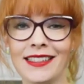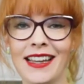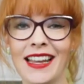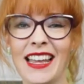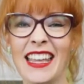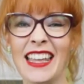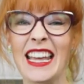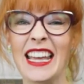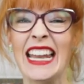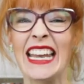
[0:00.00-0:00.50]

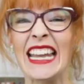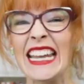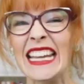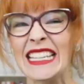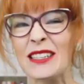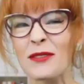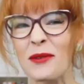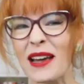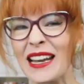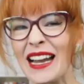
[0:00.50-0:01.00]
an
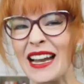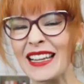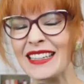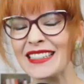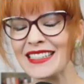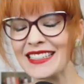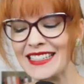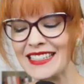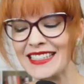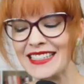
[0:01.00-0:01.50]
easy way to
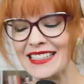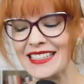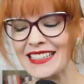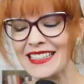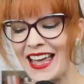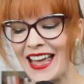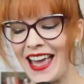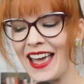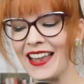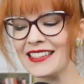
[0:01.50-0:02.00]

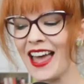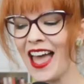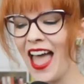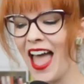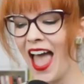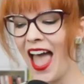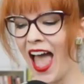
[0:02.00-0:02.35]
understand